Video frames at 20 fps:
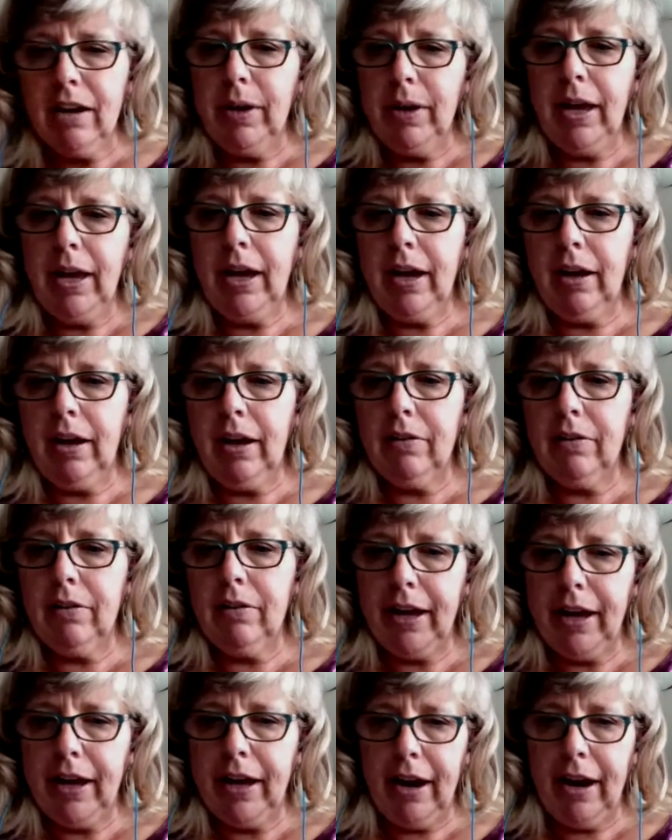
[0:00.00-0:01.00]
we have
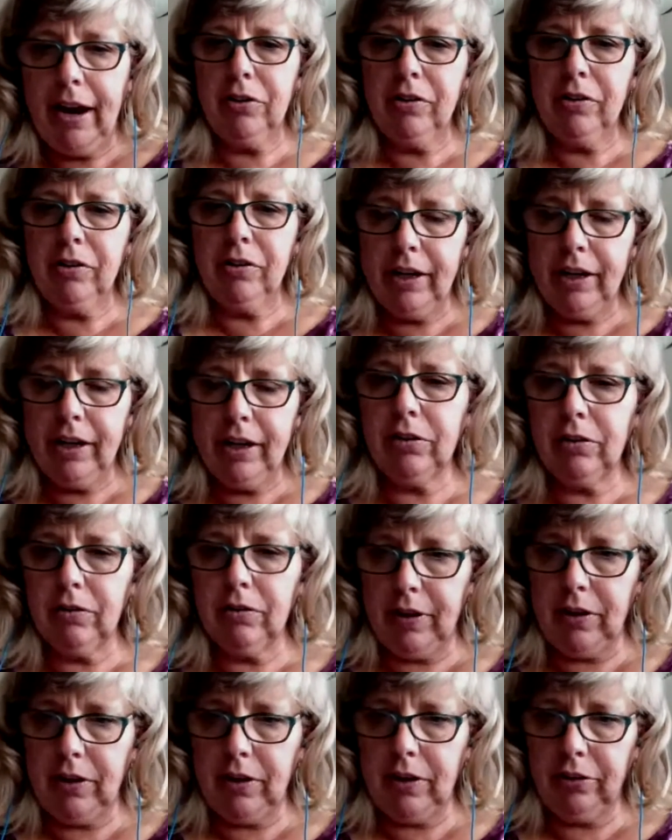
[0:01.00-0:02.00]
after the
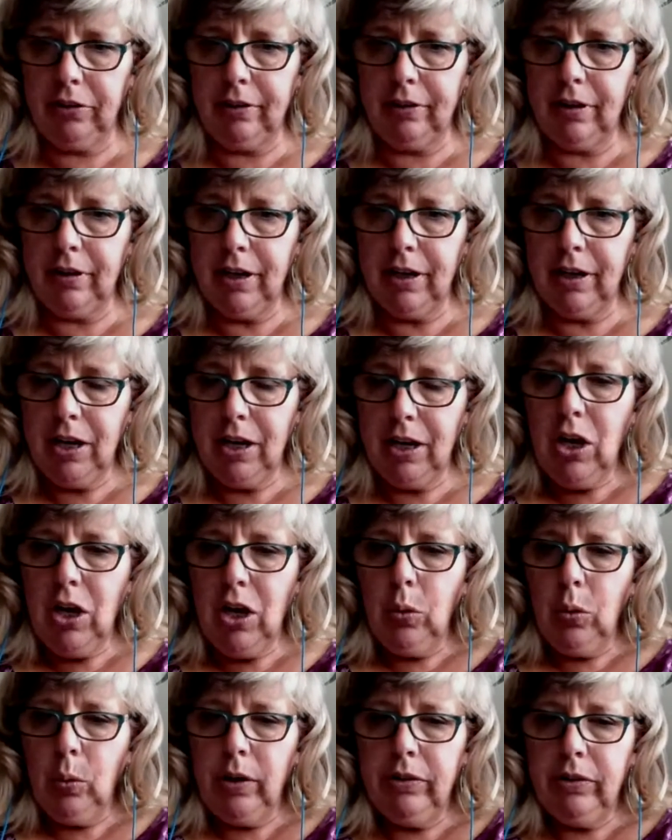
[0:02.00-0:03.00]
intervention,
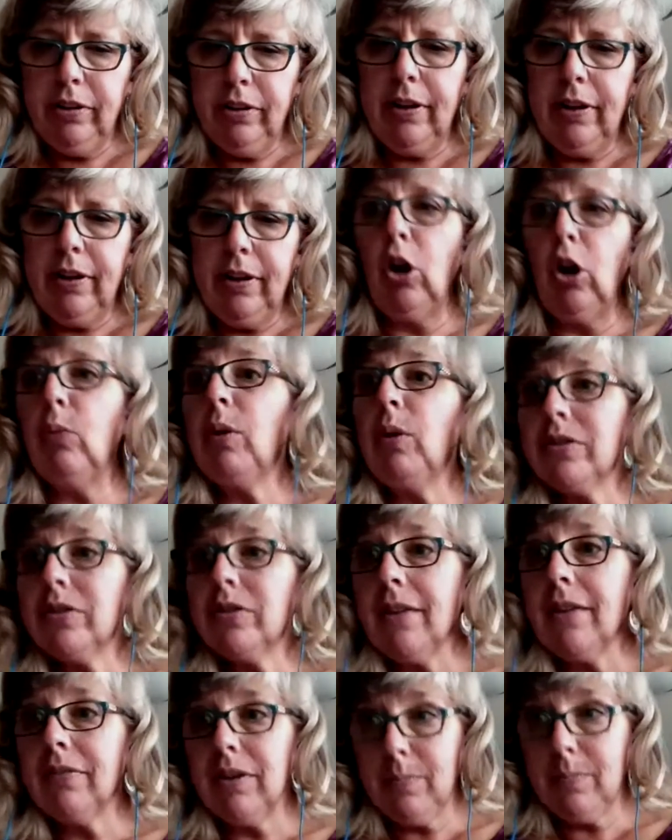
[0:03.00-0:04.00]
we see that
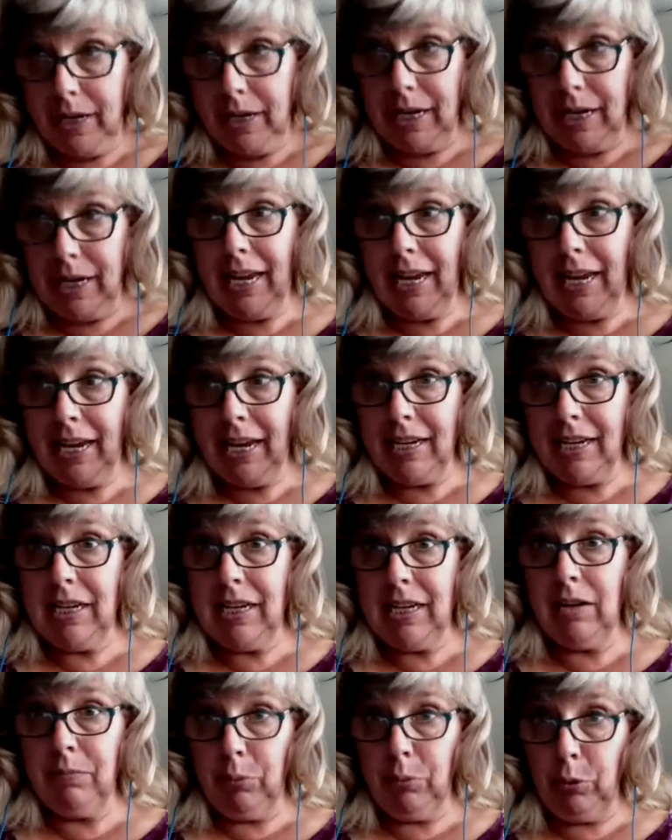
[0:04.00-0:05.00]
almost everybody had
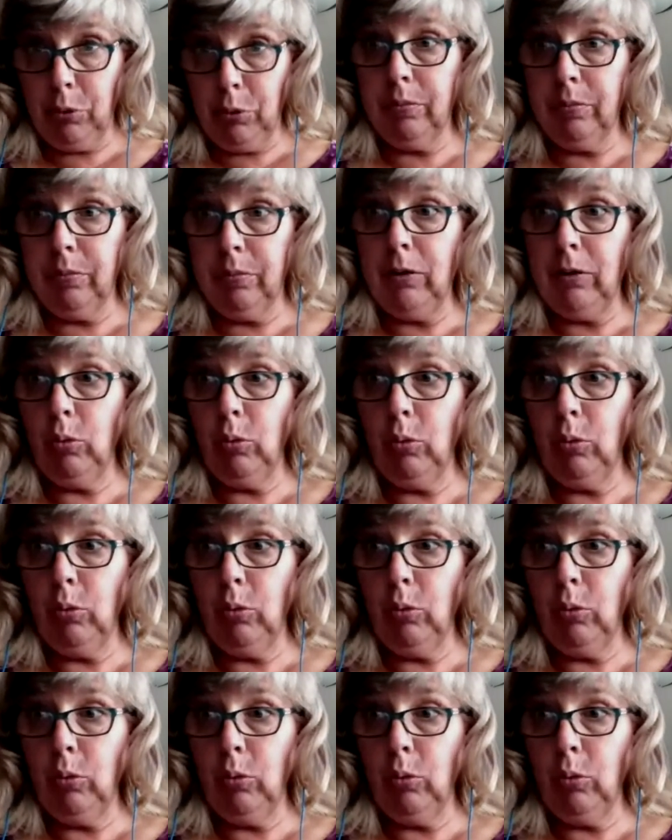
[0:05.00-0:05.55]
improvement.